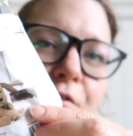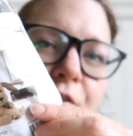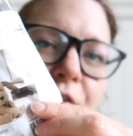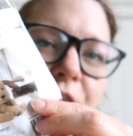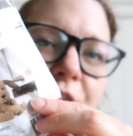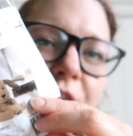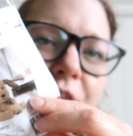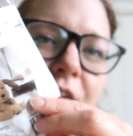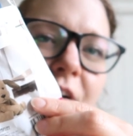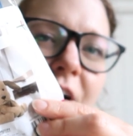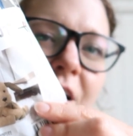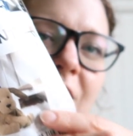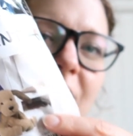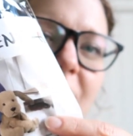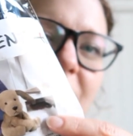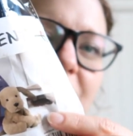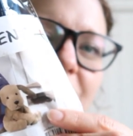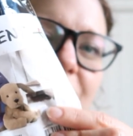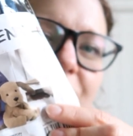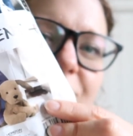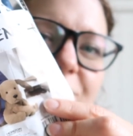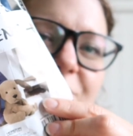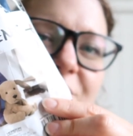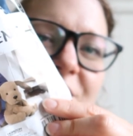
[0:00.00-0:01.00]
for
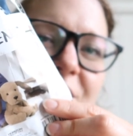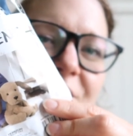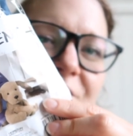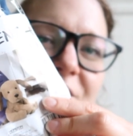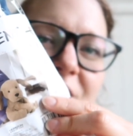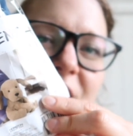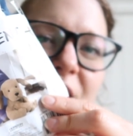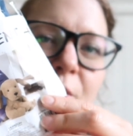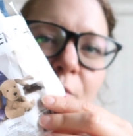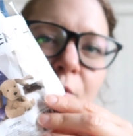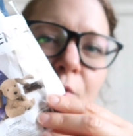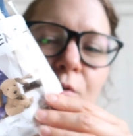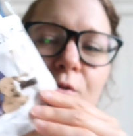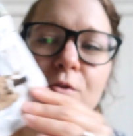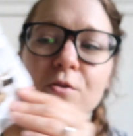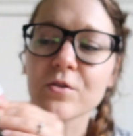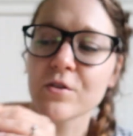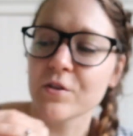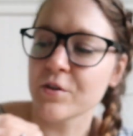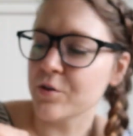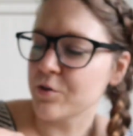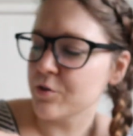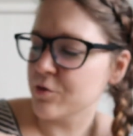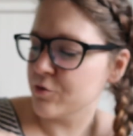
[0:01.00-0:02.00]
a stuffed animal or
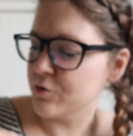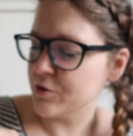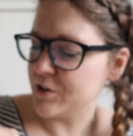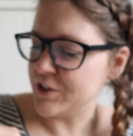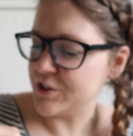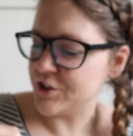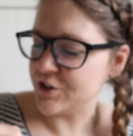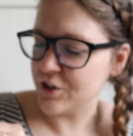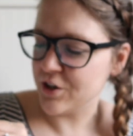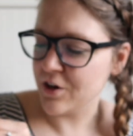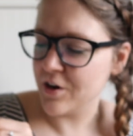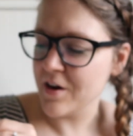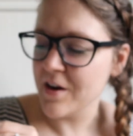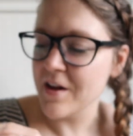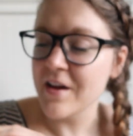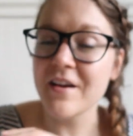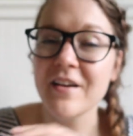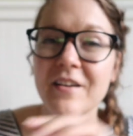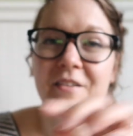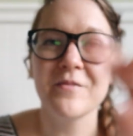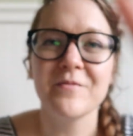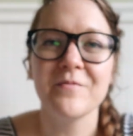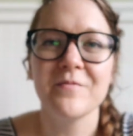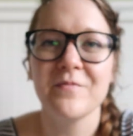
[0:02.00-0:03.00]
a little creature.
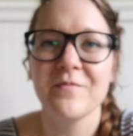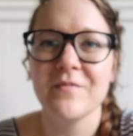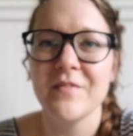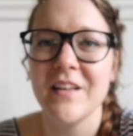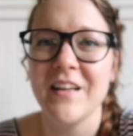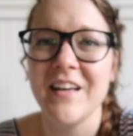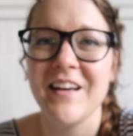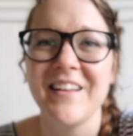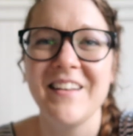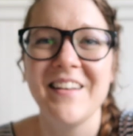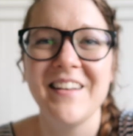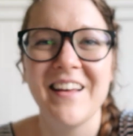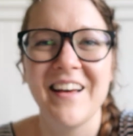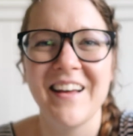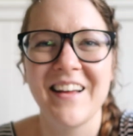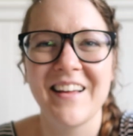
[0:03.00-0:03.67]
And